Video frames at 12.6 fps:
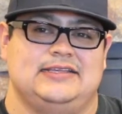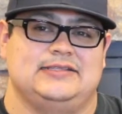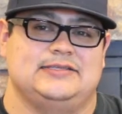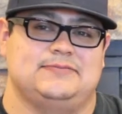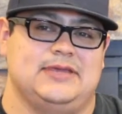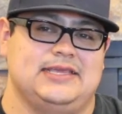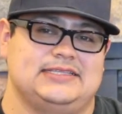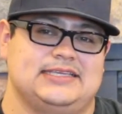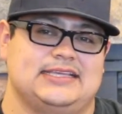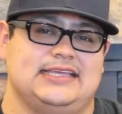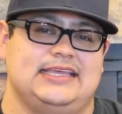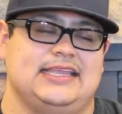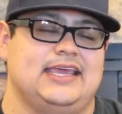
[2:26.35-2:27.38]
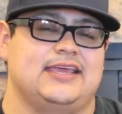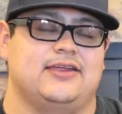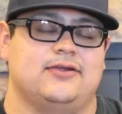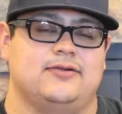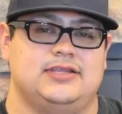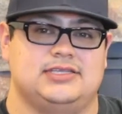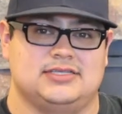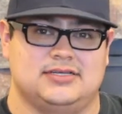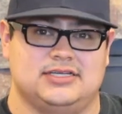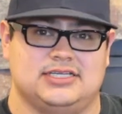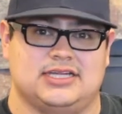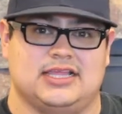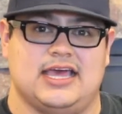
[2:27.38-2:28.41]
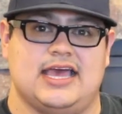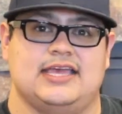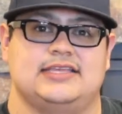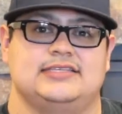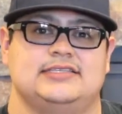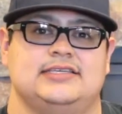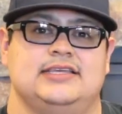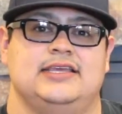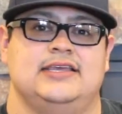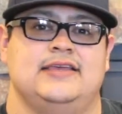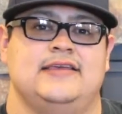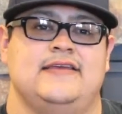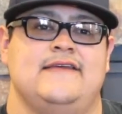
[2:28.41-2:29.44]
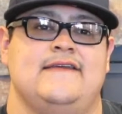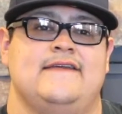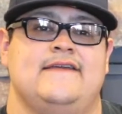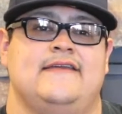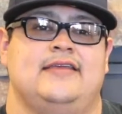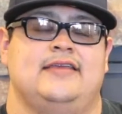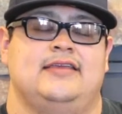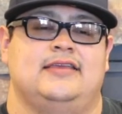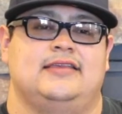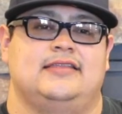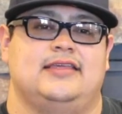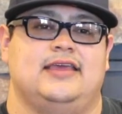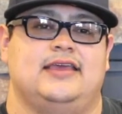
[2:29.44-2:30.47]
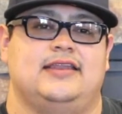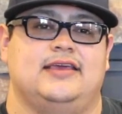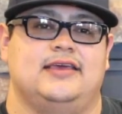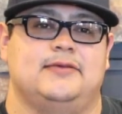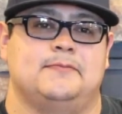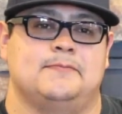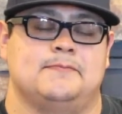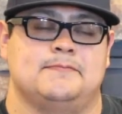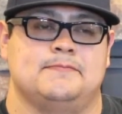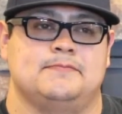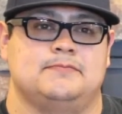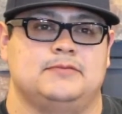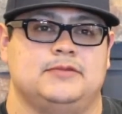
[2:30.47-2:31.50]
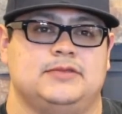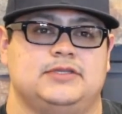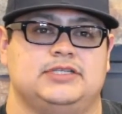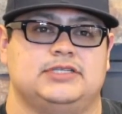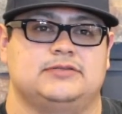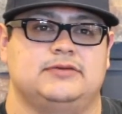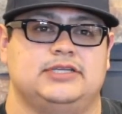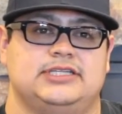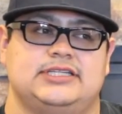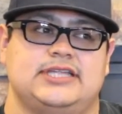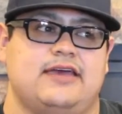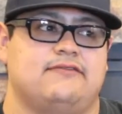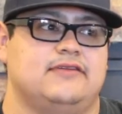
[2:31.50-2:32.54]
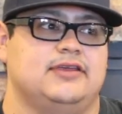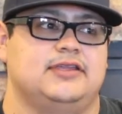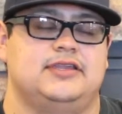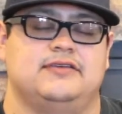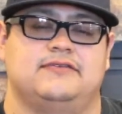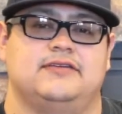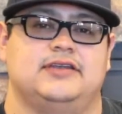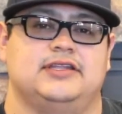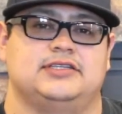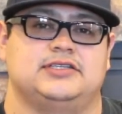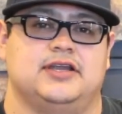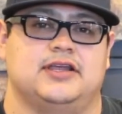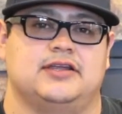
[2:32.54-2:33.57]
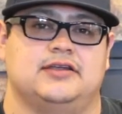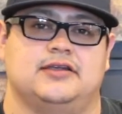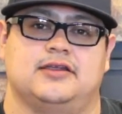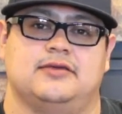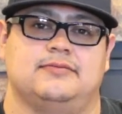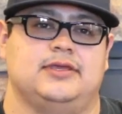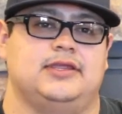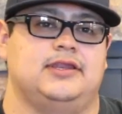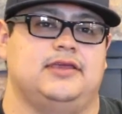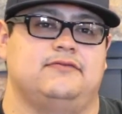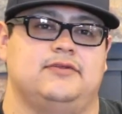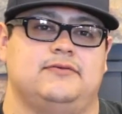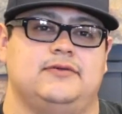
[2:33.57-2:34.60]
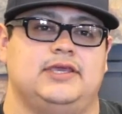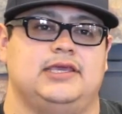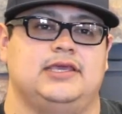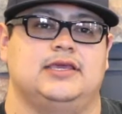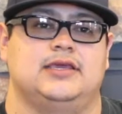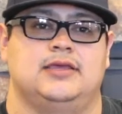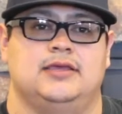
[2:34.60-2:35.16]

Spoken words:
It's basically like a research class that we just have a different instructor come in every week,